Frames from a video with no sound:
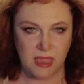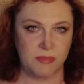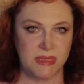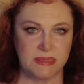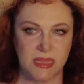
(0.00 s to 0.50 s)

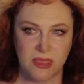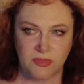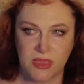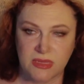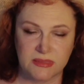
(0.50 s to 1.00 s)
me say
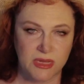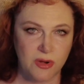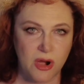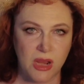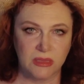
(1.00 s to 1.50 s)
this, there
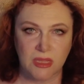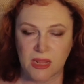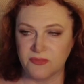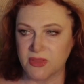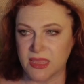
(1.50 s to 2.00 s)
are a lot
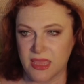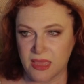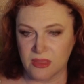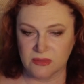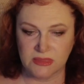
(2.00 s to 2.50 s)
of
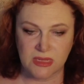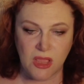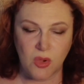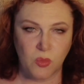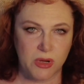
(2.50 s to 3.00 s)
accounts
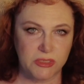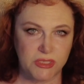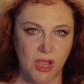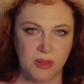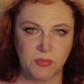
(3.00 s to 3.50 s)
where
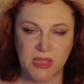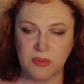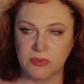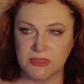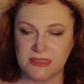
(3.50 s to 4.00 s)
John
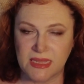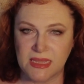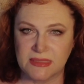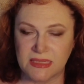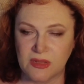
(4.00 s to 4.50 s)
Peebles
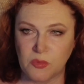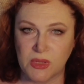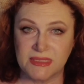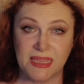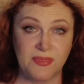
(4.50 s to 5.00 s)
says it
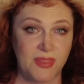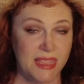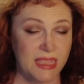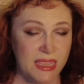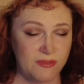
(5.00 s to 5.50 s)
was in the
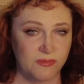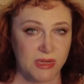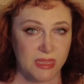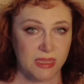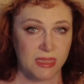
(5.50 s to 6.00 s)

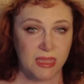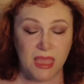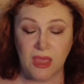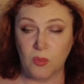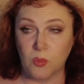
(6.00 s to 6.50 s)
evening
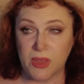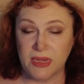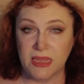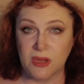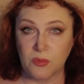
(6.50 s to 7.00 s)
when
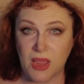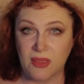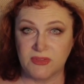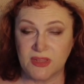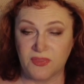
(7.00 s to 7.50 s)
he
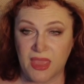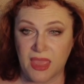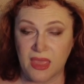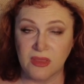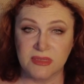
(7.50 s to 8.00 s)
arrived at the house,